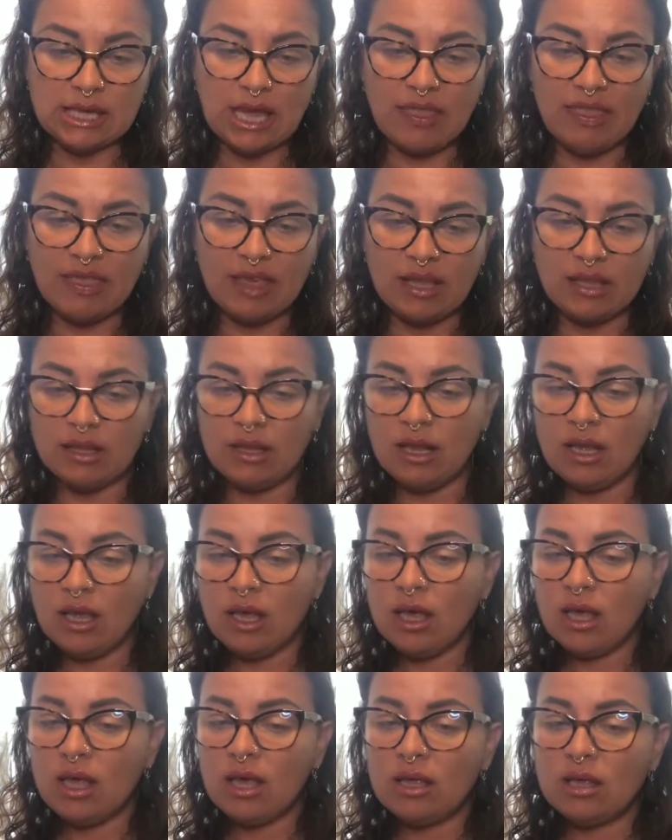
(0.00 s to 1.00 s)
And then
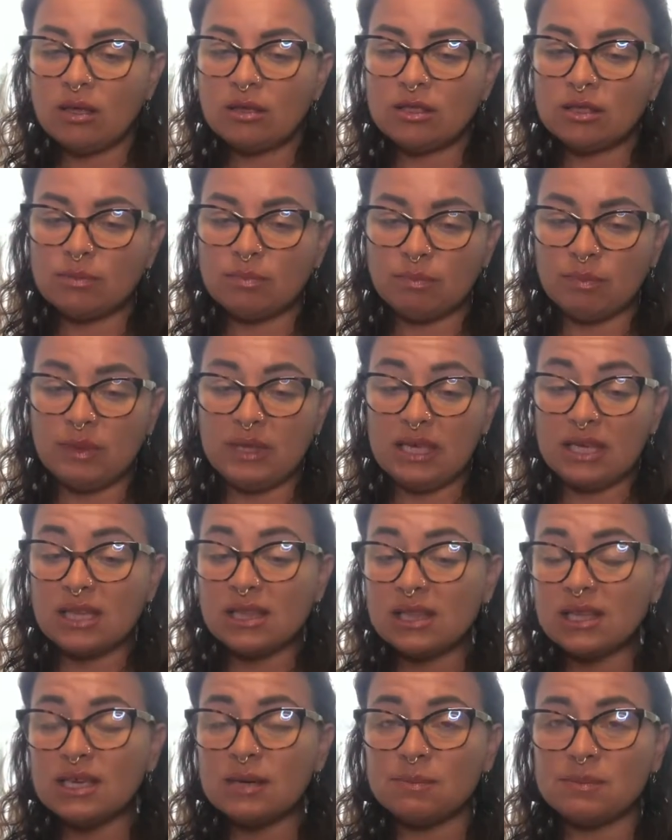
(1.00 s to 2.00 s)
the
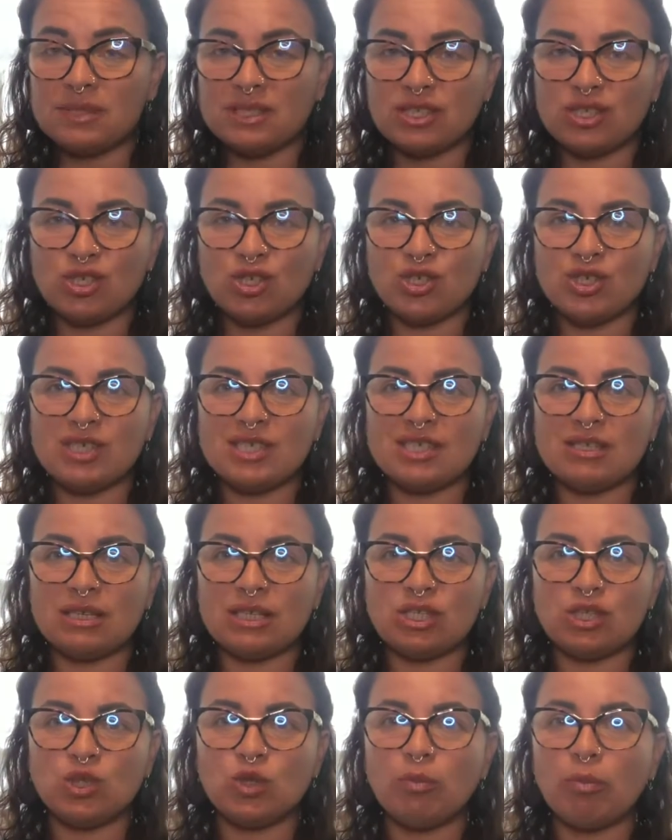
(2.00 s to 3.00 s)
eclipse is
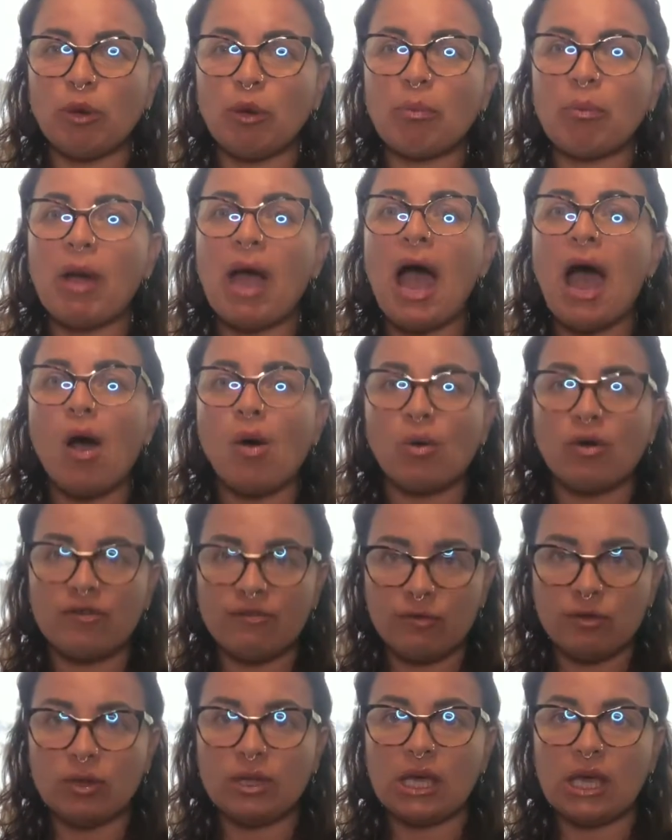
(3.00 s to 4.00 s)
just super
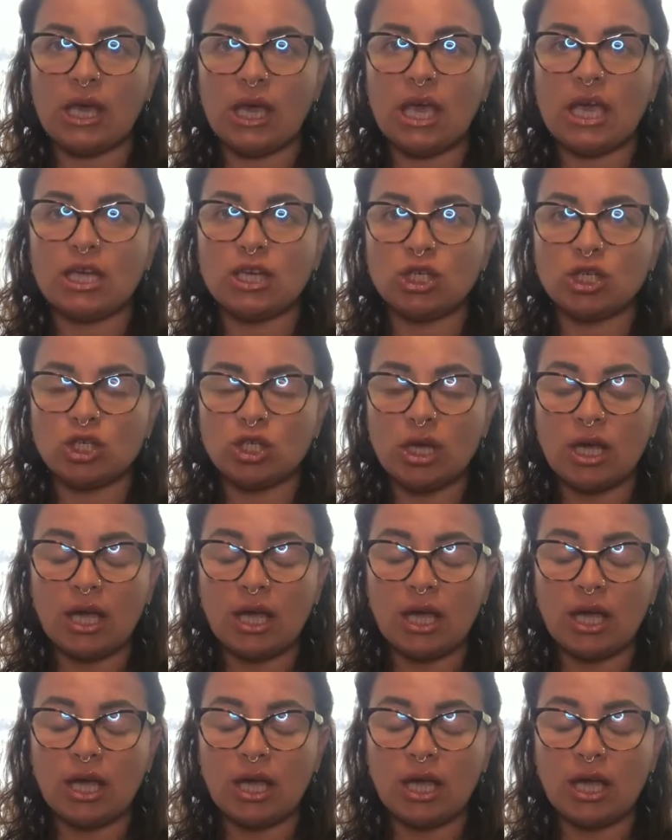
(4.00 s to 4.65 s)
powerfully and